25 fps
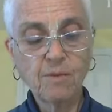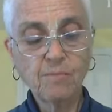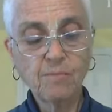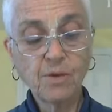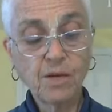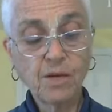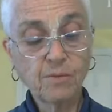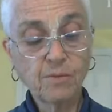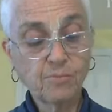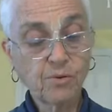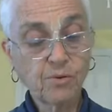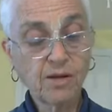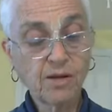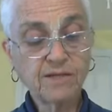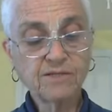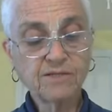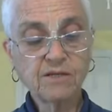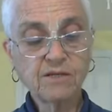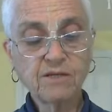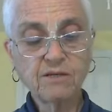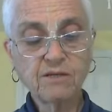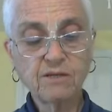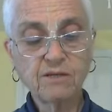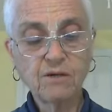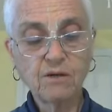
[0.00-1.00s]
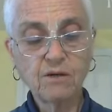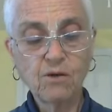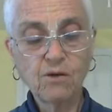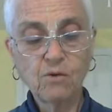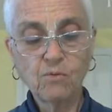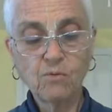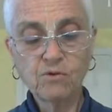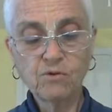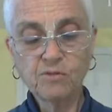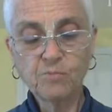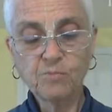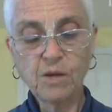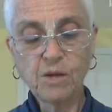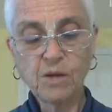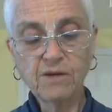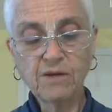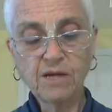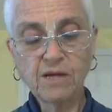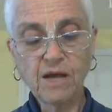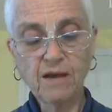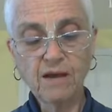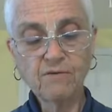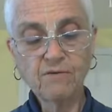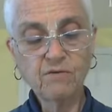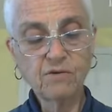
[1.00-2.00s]
But at present, we're spending
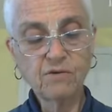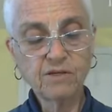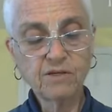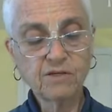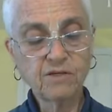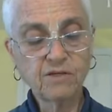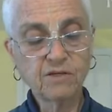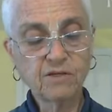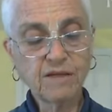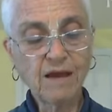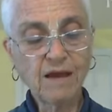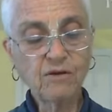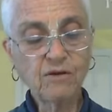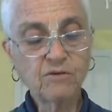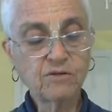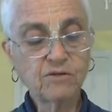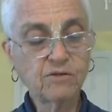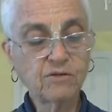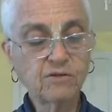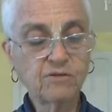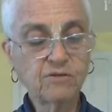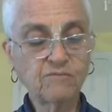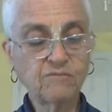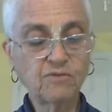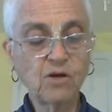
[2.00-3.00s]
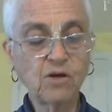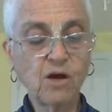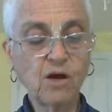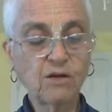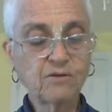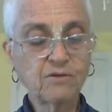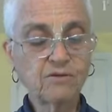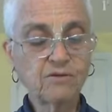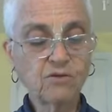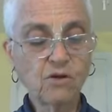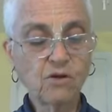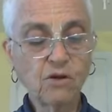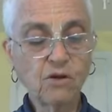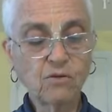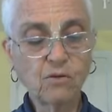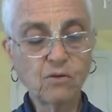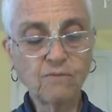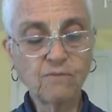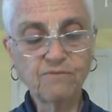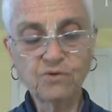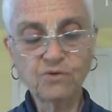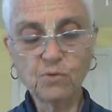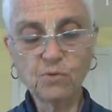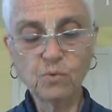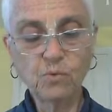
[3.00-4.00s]
hundreds and thousands of dollars all
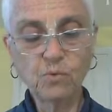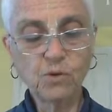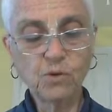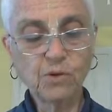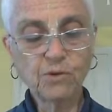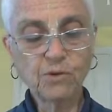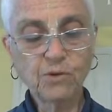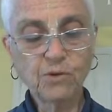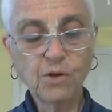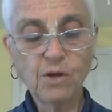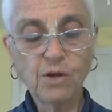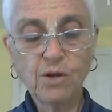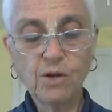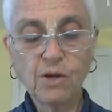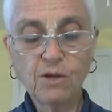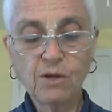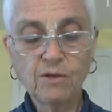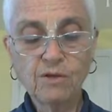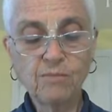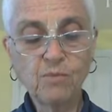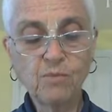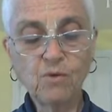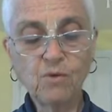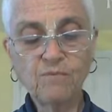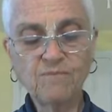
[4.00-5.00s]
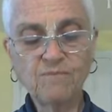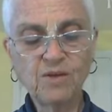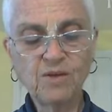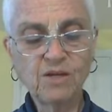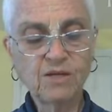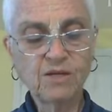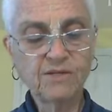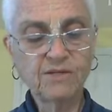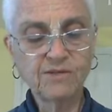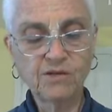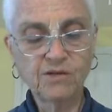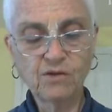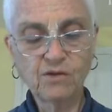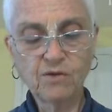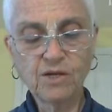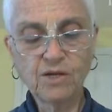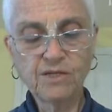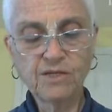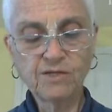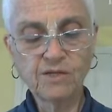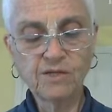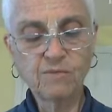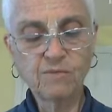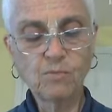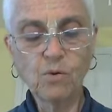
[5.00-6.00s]
over the world. The movement is
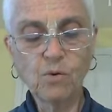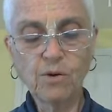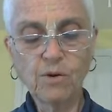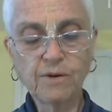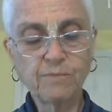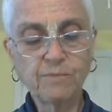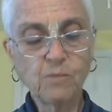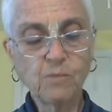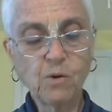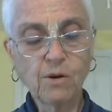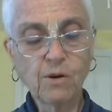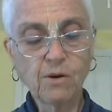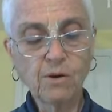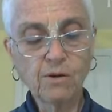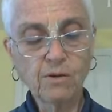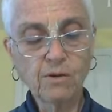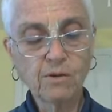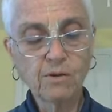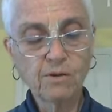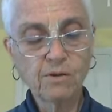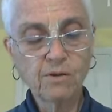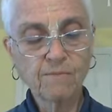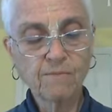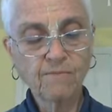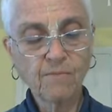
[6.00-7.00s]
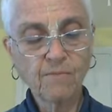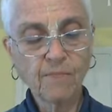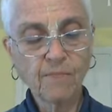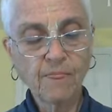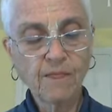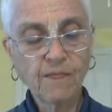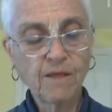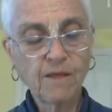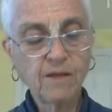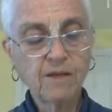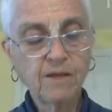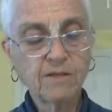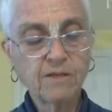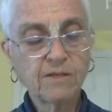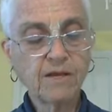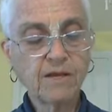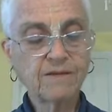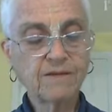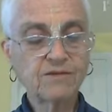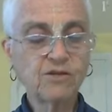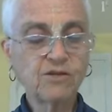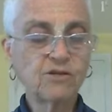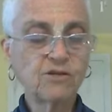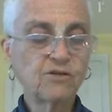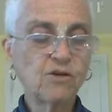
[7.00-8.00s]
increasing more and more.
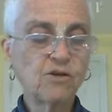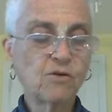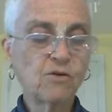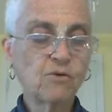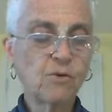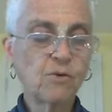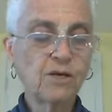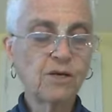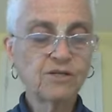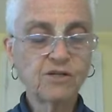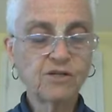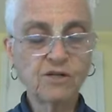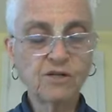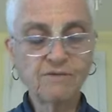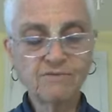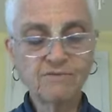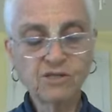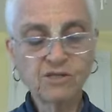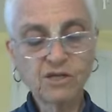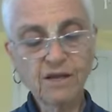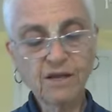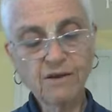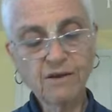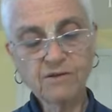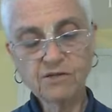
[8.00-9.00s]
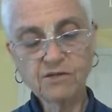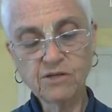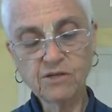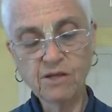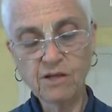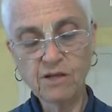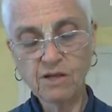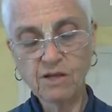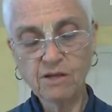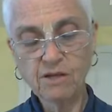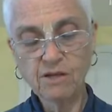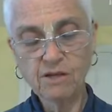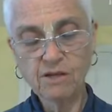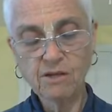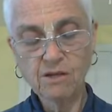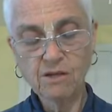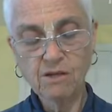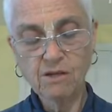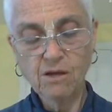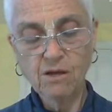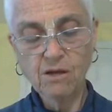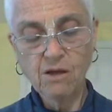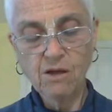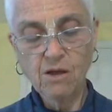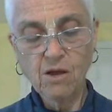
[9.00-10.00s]
Thus, there's no question of scarcity.
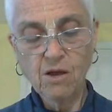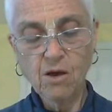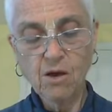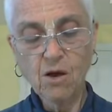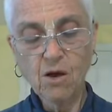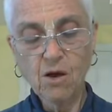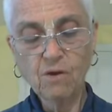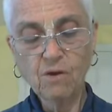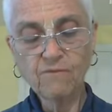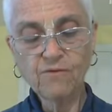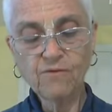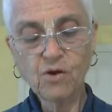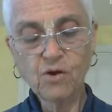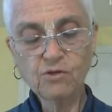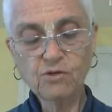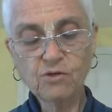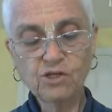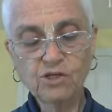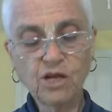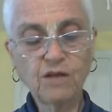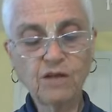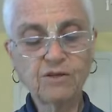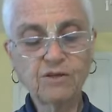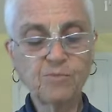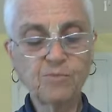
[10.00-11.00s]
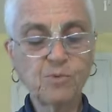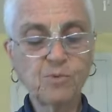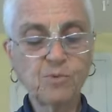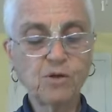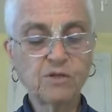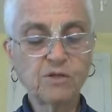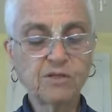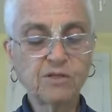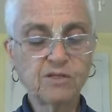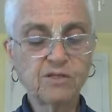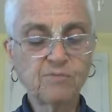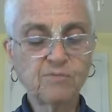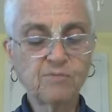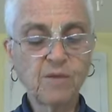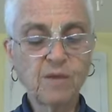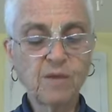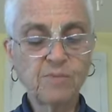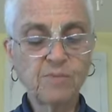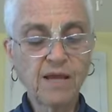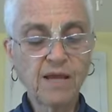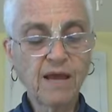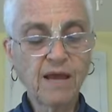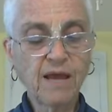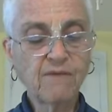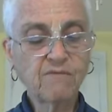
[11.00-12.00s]
Although jealous persons may
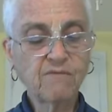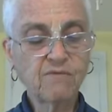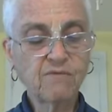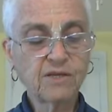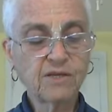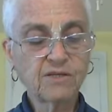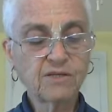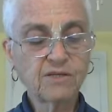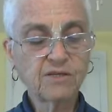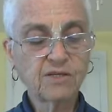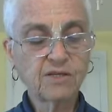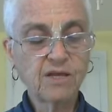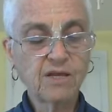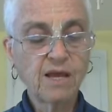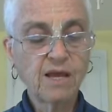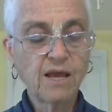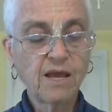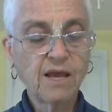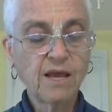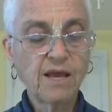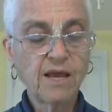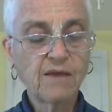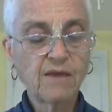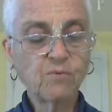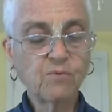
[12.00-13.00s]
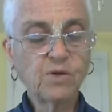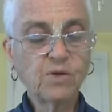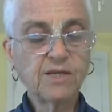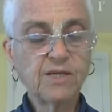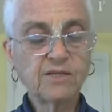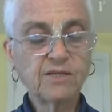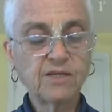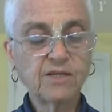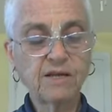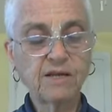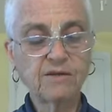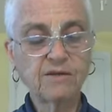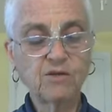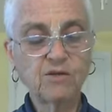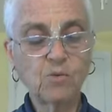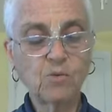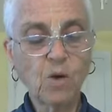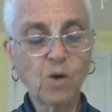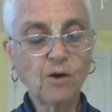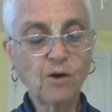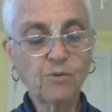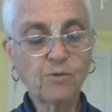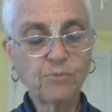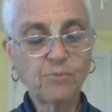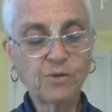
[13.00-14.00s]
be envious, if we stick to our